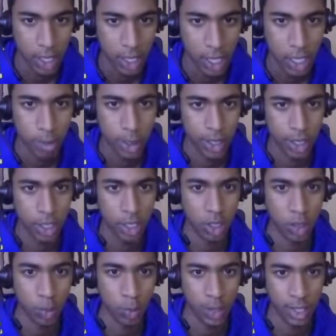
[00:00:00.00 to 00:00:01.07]
but here
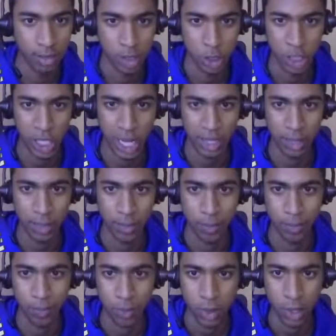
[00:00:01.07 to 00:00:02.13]
we give a check,
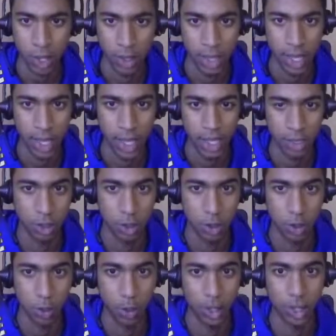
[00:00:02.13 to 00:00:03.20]
and the king has no
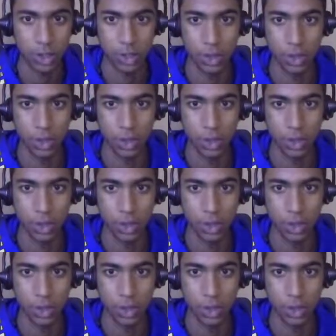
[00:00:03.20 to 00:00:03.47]
squares,